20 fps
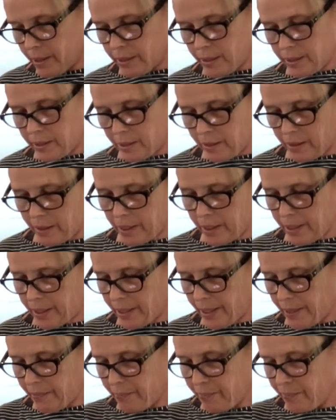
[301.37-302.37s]

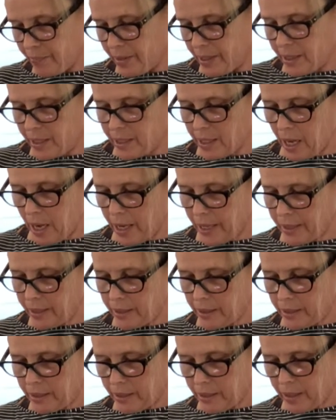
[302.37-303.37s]
the
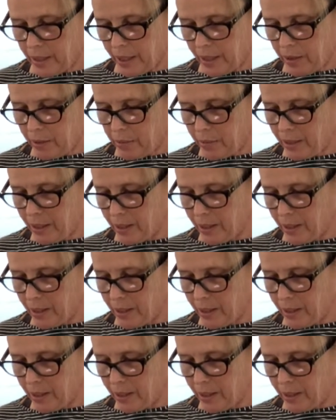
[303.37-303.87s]
sides. I don't want to